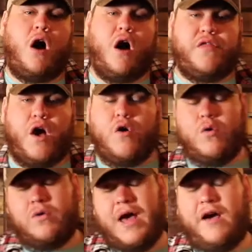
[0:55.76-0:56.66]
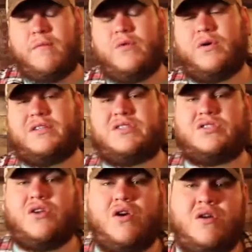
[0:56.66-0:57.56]
Although Naomi was
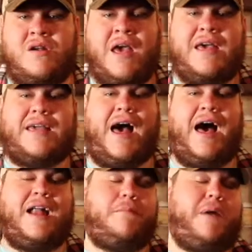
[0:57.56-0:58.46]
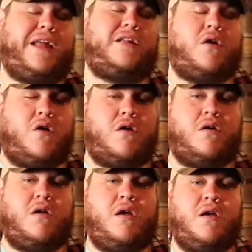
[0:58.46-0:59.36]
certain God abandoned her,
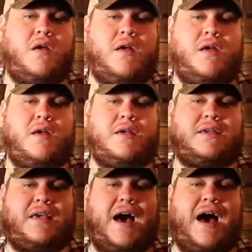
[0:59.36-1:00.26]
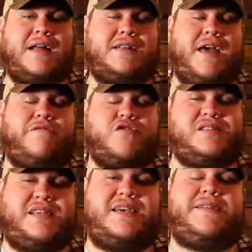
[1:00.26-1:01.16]
God never
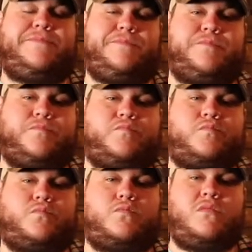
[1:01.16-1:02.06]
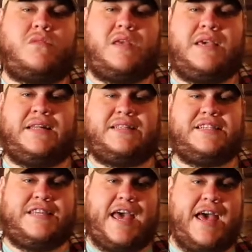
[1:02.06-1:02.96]
did.
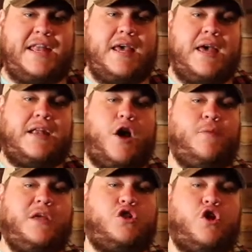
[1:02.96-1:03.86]
Instead, Naomi